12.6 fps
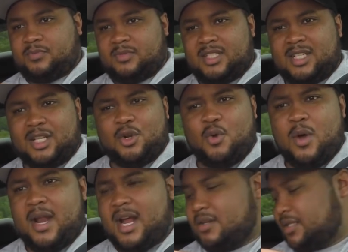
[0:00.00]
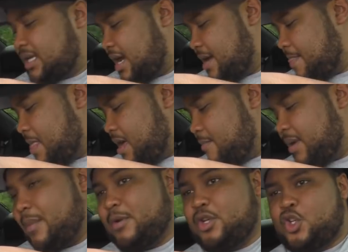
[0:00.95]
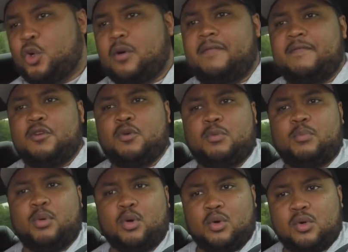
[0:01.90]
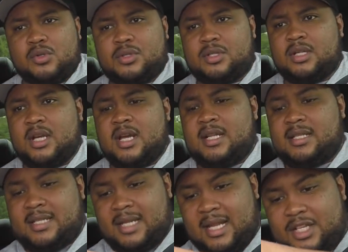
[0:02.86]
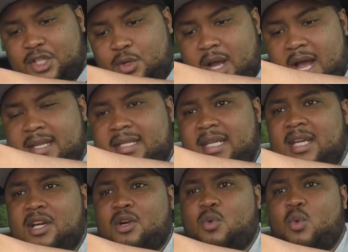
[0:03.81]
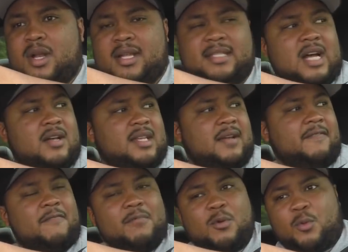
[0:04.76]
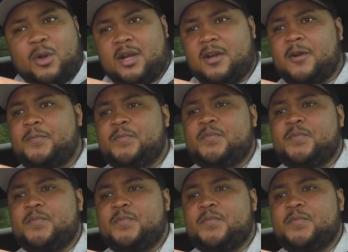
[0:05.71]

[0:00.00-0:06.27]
It's a little wet outside, but I'm gonna do a few pulls to let you guys hear what it sounds like from the rear,